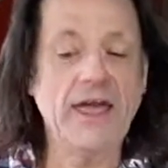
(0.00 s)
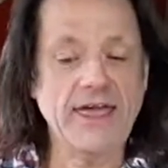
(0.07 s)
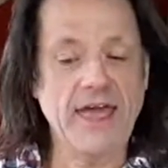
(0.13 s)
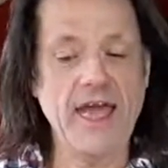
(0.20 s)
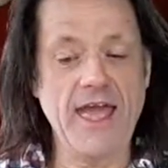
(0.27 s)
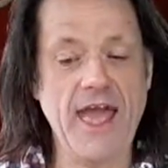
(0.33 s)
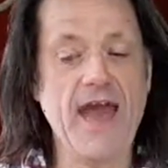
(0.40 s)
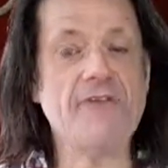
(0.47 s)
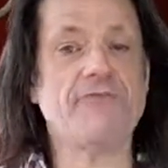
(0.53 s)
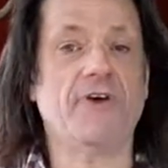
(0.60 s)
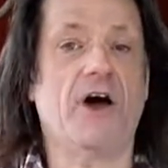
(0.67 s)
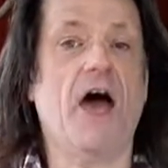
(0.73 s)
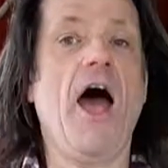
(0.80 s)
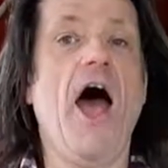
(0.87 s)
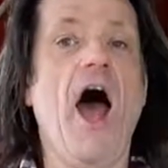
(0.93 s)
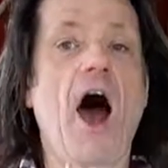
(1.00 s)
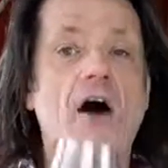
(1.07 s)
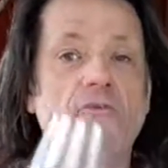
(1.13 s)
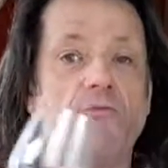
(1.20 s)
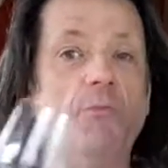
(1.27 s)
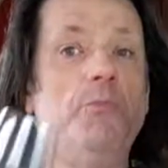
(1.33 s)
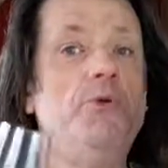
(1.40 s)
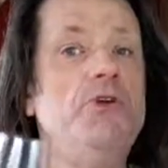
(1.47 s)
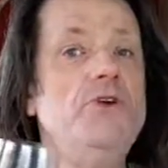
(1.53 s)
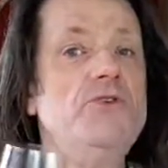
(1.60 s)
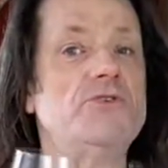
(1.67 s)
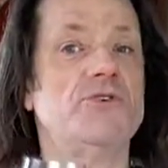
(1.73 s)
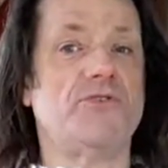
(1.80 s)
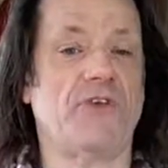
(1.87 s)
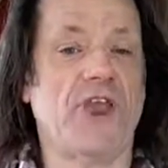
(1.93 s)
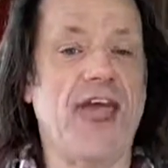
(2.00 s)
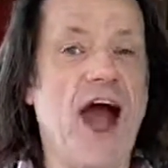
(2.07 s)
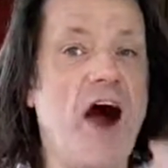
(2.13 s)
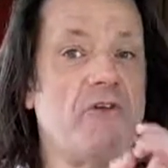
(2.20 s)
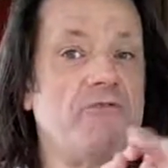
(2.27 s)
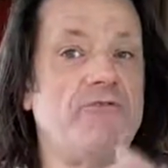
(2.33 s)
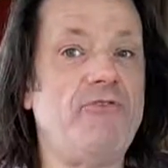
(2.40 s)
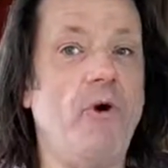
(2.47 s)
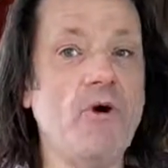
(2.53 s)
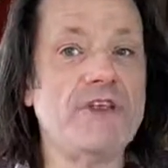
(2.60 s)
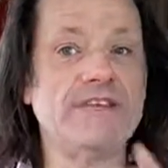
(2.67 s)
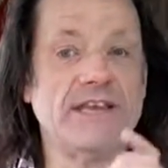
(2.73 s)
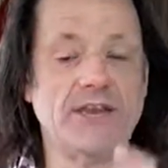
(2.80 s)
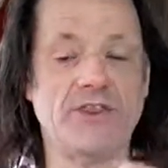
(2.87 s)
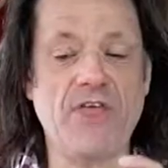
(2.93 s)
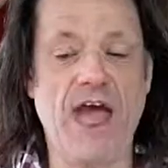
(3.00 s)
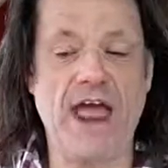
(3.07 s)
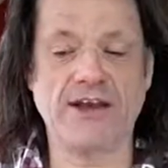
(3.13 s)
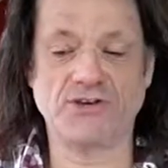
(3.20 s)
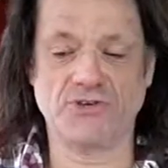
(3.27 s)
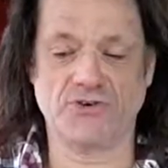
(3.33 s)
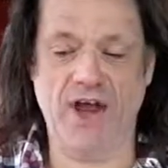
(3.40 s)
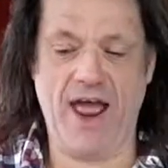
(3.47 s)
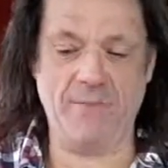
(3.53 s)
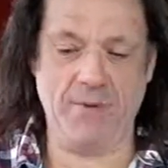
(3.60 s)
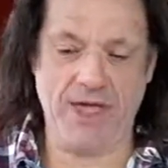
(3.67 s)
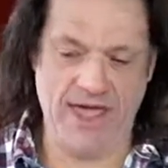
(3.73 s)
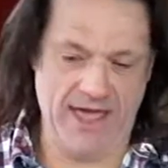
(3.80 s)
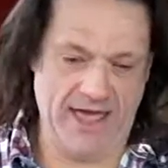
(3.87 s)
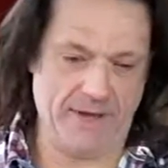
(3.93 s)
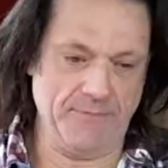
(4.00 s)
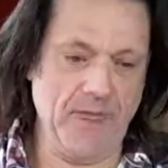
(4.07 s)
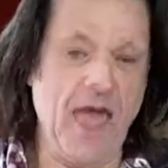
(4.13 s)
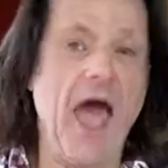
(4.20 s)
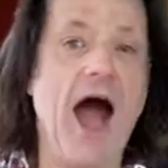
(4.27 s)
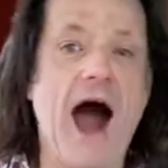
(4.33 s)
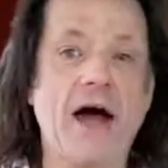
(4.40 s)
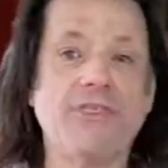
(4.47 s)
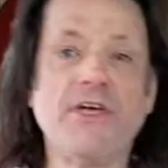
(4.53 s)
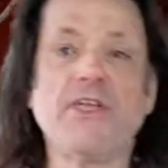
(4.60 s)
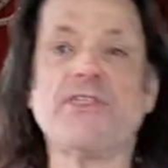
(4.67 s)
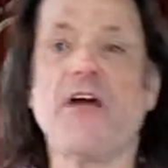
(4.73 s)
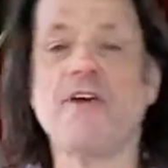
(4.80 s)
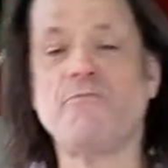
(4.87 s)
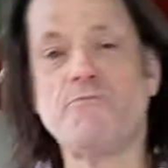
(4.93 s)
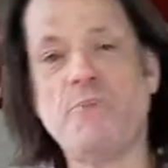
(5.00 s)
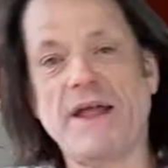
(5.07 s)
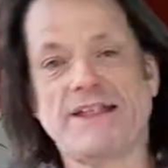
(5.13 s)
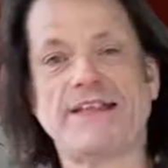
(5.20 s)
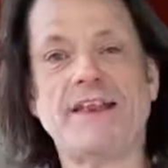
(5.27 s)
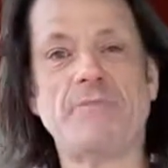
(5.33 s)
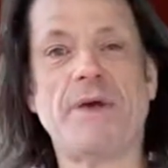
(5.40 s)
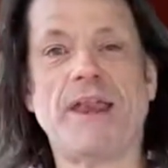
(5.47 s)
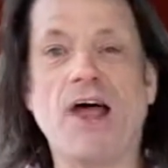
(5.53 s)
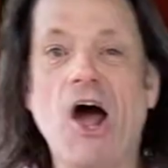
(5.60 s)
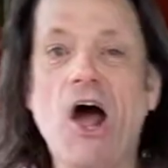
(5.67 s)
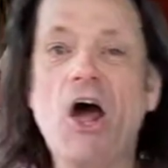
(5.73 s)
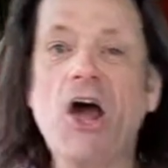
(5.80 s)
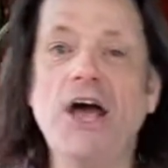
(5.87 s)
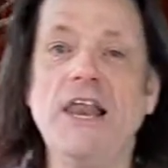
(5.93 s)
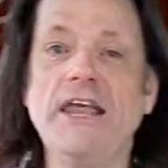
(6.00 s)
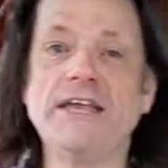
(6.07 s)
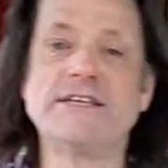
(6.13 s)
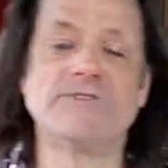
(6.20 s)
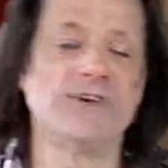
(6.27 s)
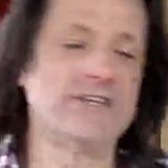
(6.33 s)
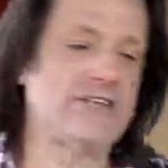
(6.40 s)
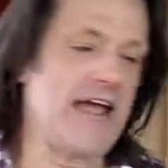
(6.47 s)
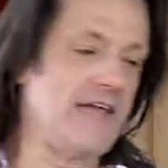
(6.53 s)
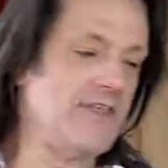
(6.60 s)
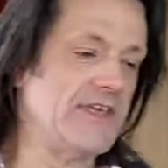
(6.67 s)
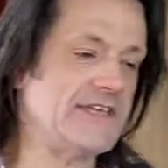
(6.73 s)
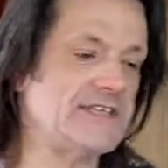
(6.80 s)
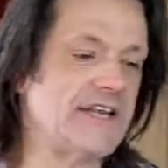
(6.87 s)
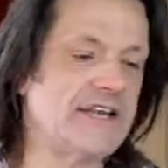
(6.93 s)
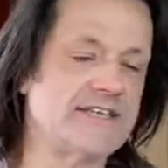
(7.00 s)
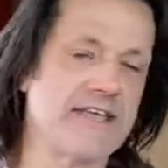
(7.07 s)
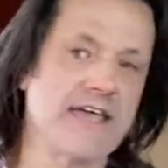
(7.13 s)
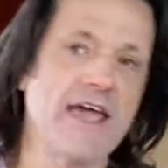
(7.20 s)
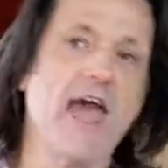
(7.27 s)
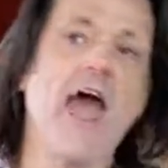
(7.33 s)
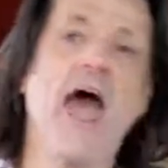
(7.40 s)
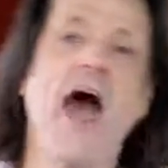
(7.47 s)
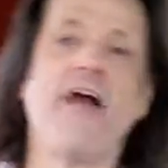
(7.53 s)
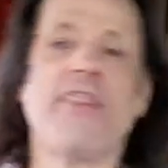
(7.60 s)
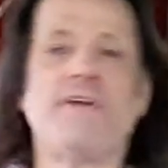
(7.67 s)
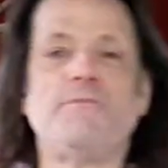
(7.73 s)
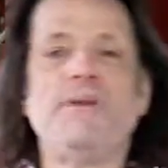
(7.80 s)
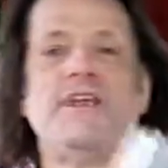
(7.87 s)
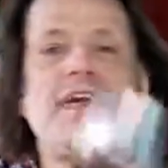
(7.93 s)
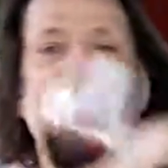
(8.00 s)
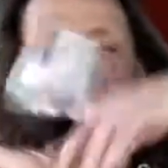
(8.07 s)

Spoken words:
Caiaffa have beautifully avoided that trap here. I think they've picked it a bit early to attain the acidity, and they've been